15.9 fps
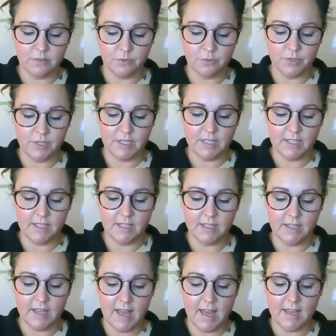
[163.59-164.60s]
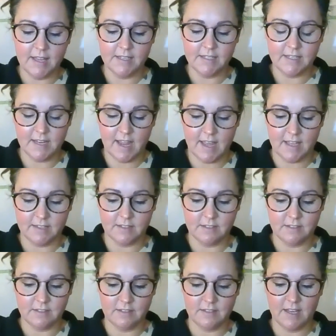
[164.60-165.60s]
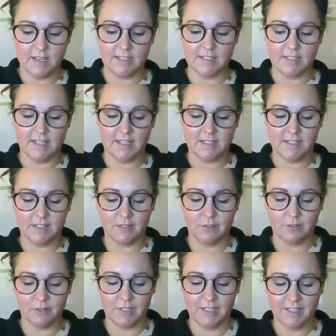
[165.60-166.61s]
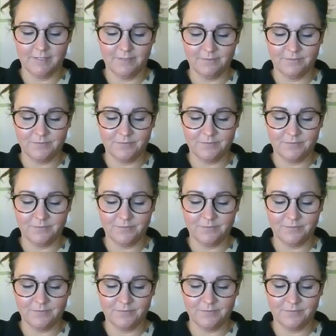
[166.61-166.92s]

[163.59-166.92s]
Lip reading: Rhiannon, I say slowly.